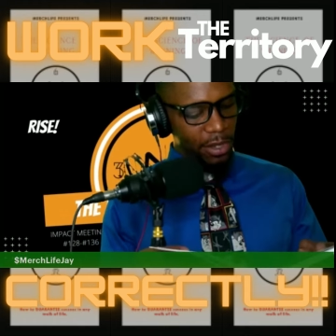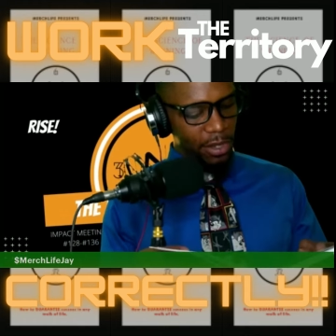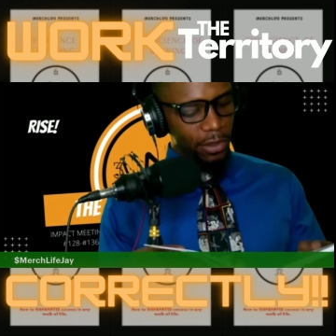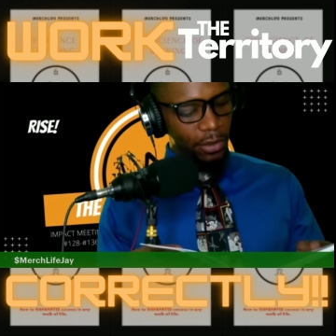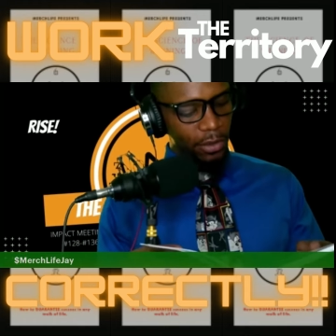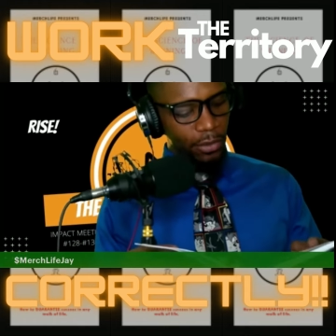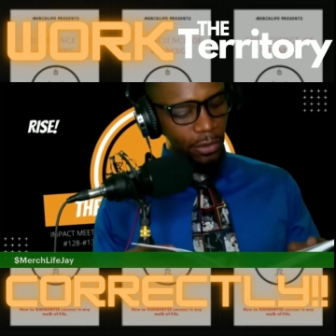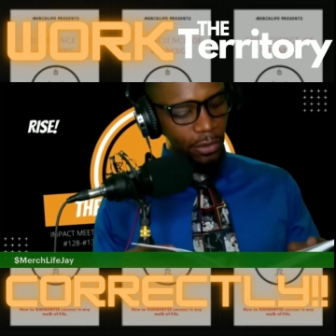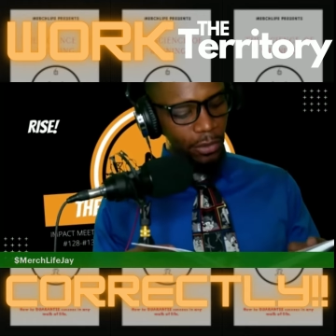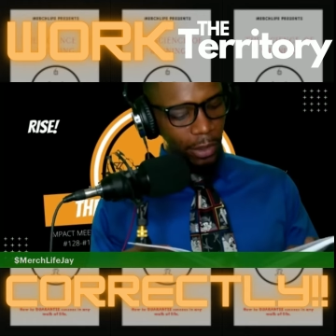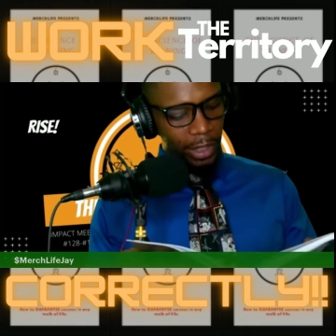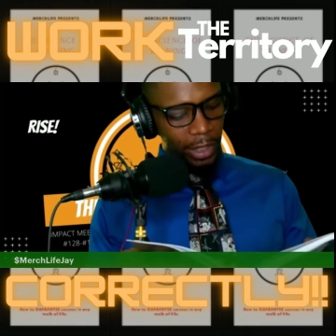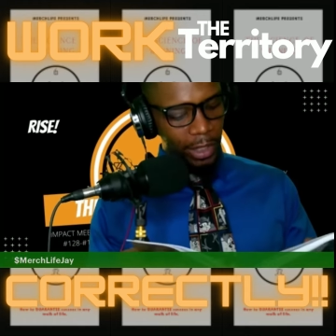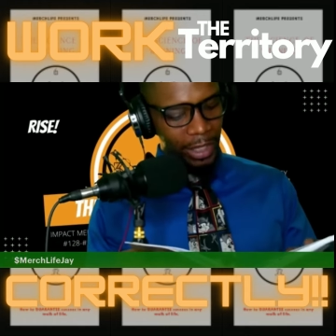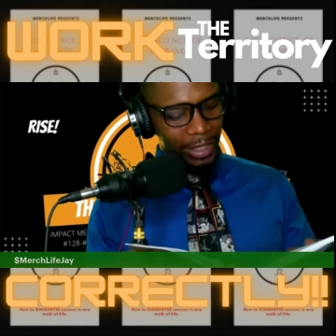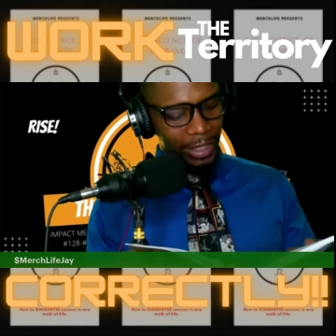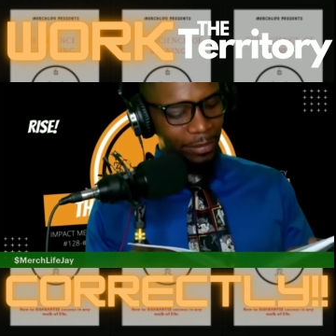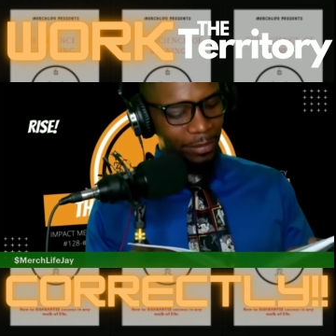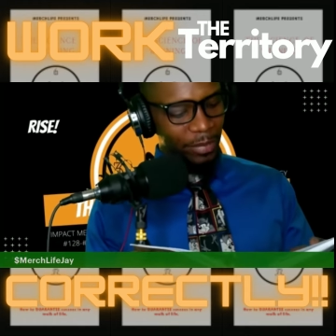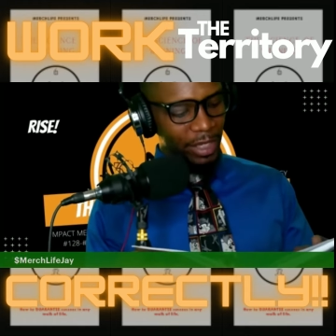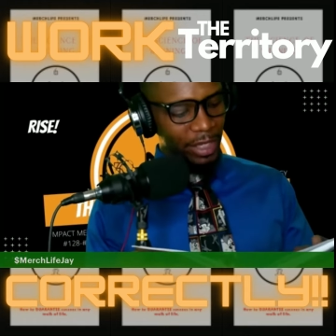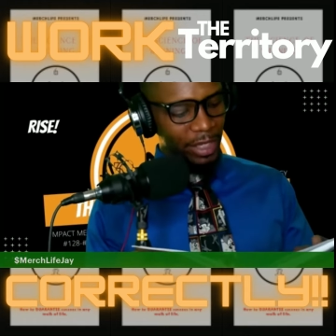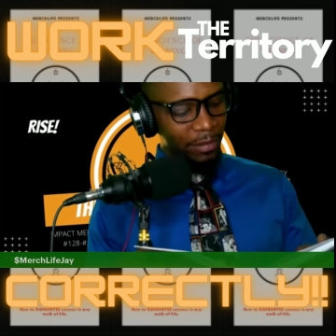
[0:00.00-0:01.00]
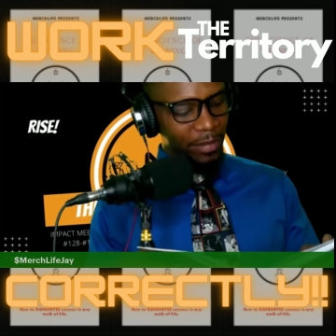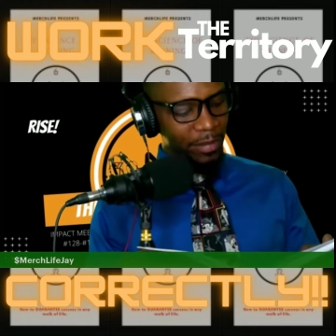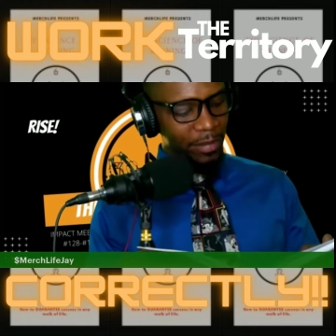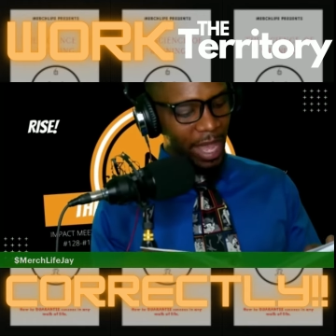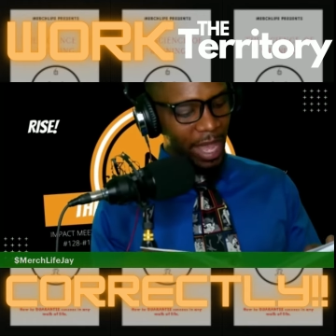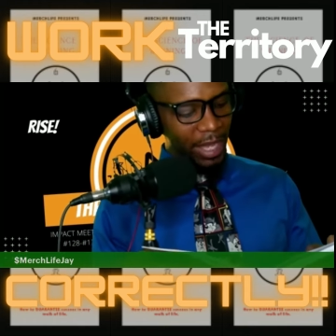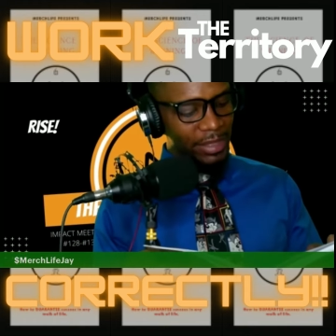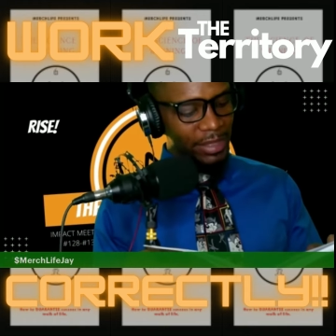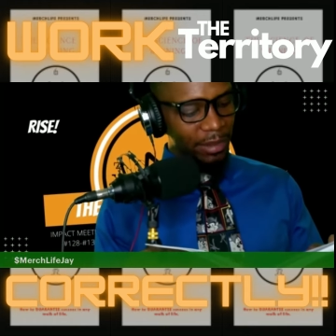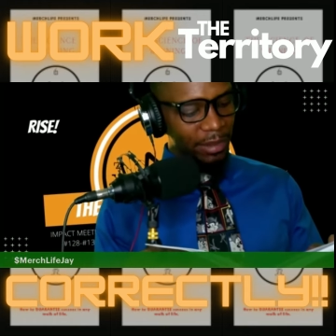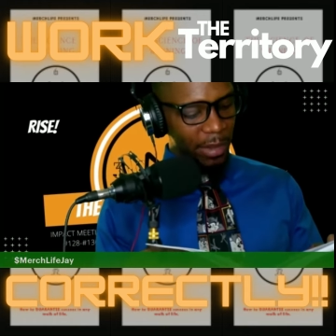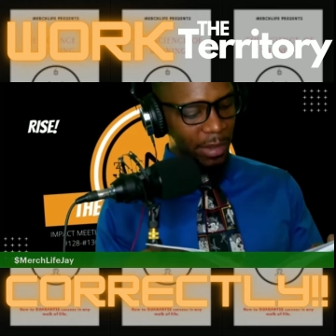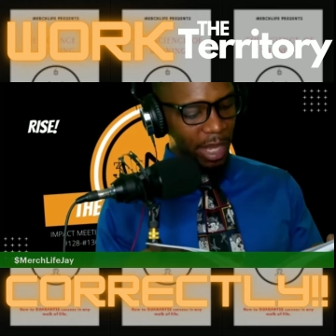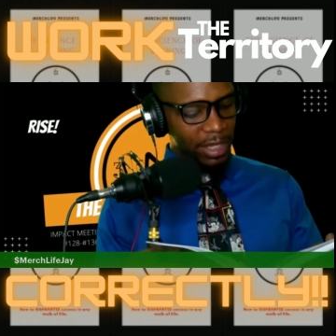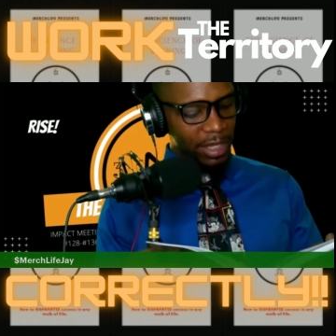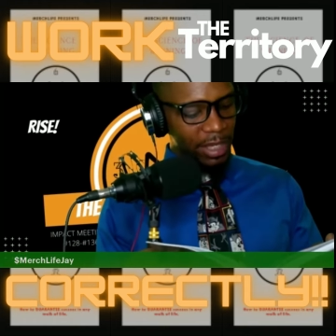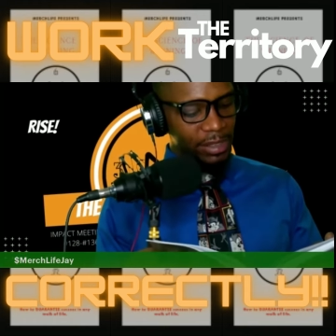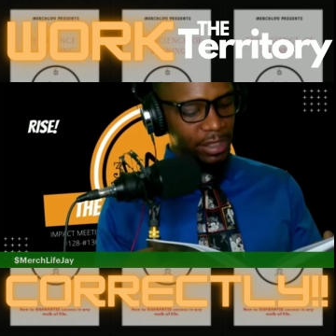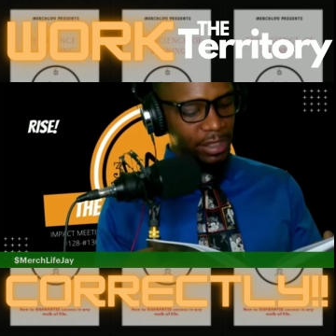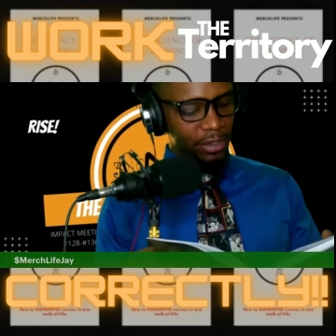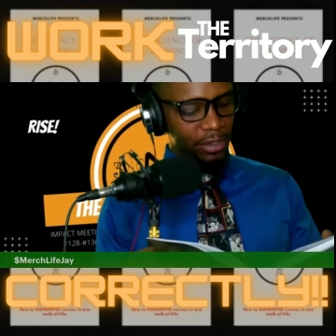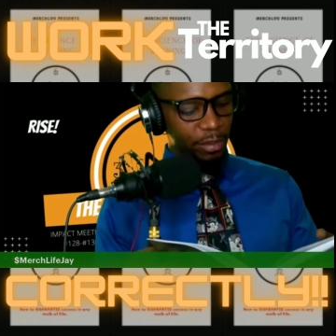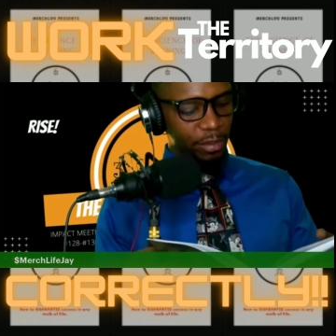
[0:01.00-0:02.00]
or it can mean
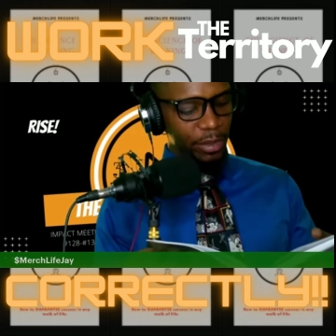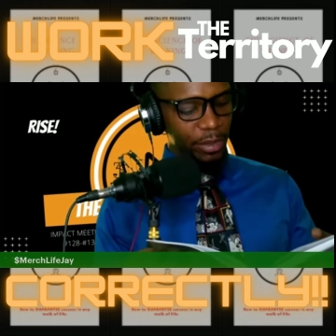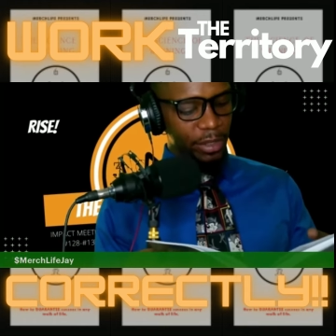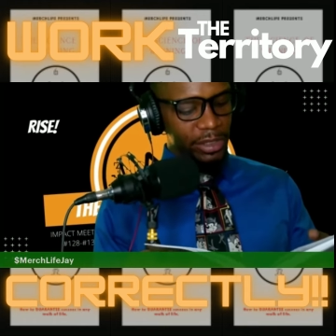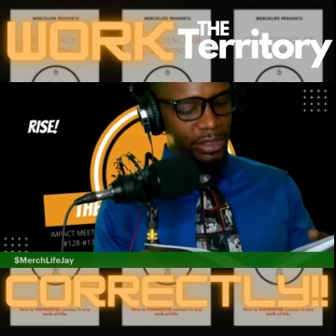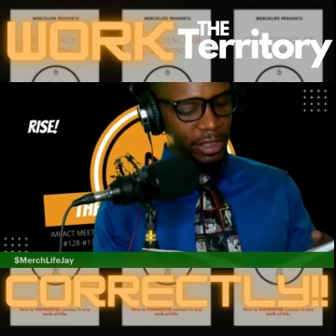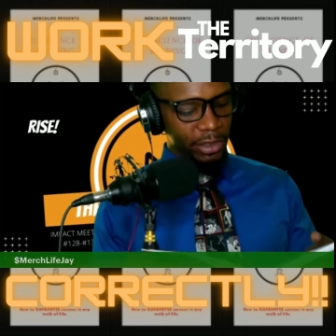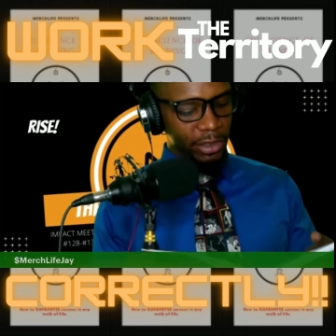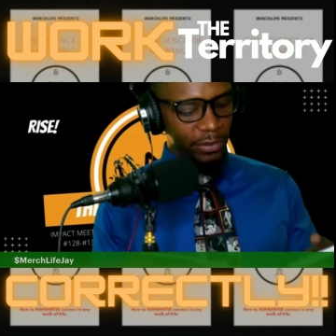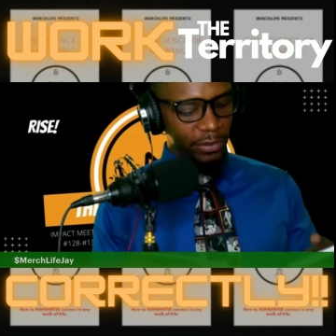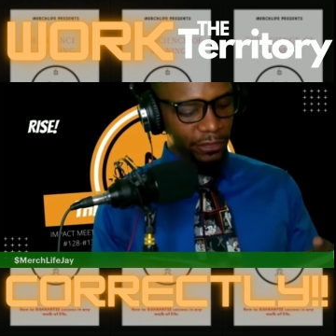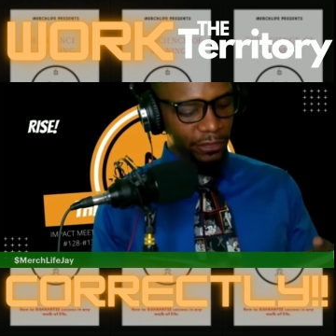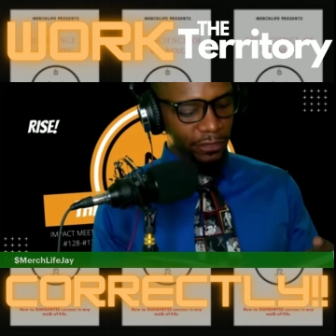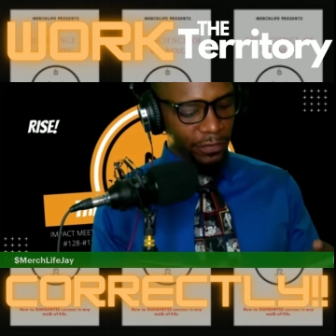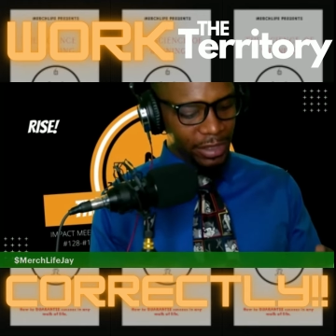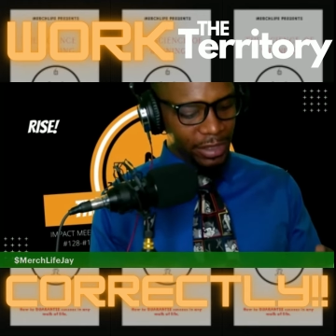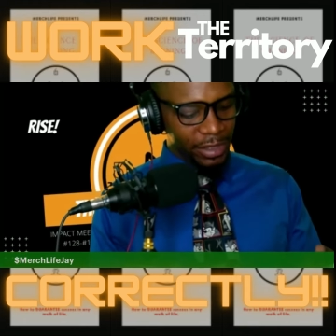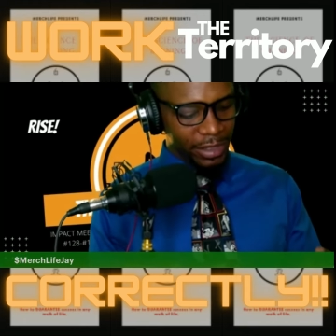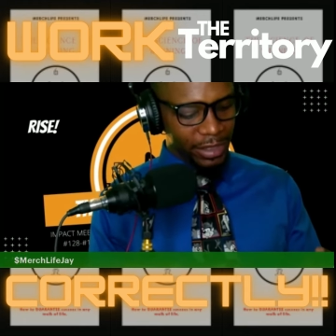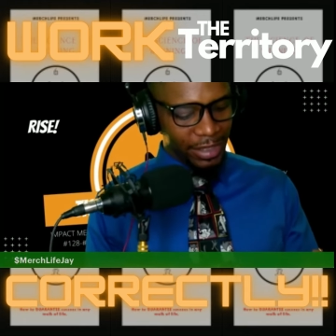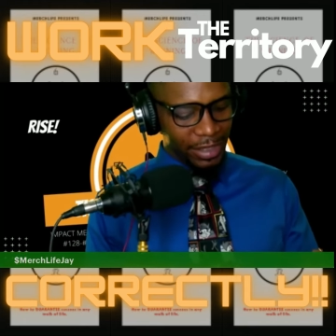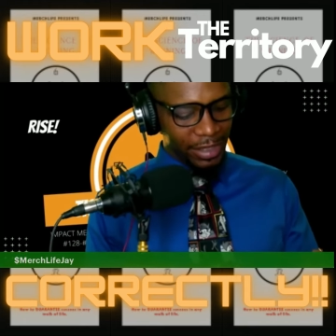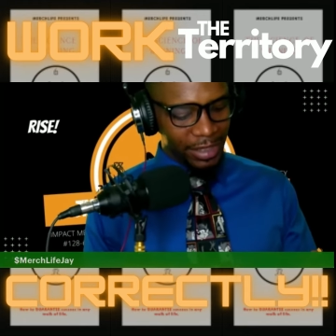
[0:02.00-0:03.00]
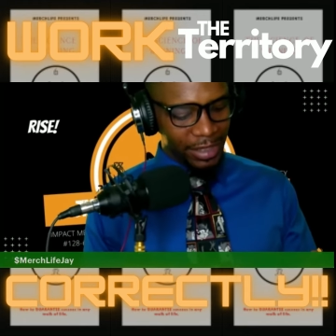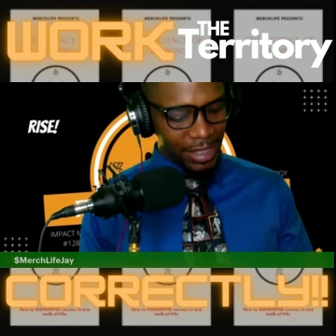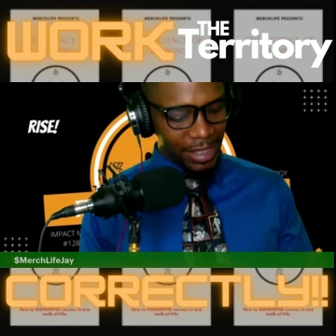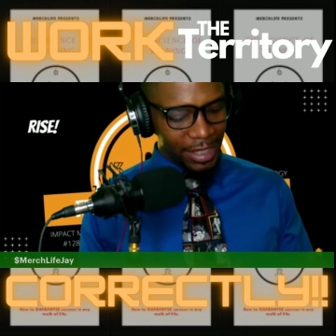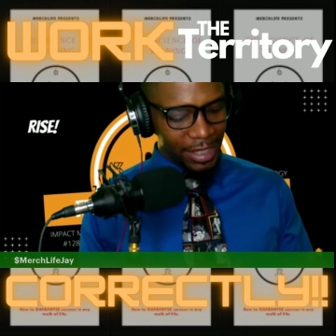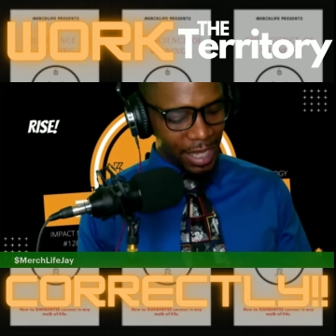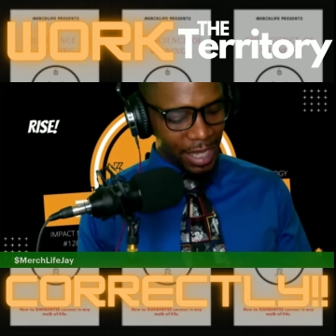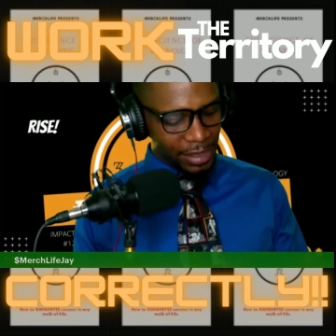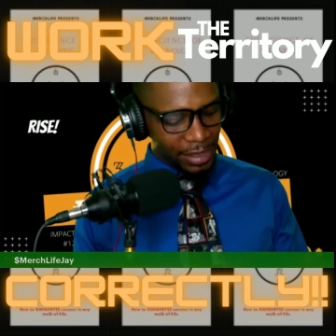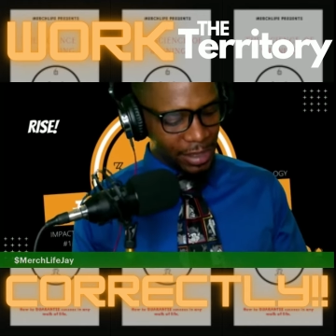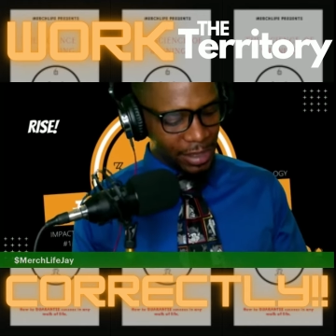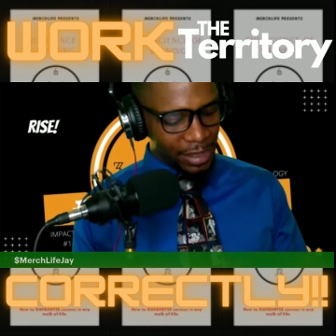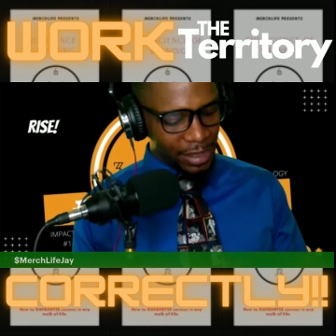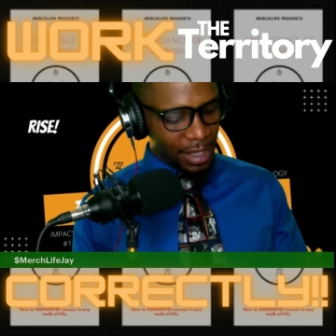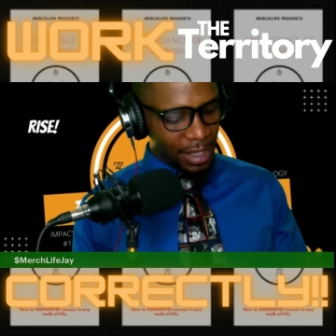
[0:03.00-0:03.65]
maximizing your potential for success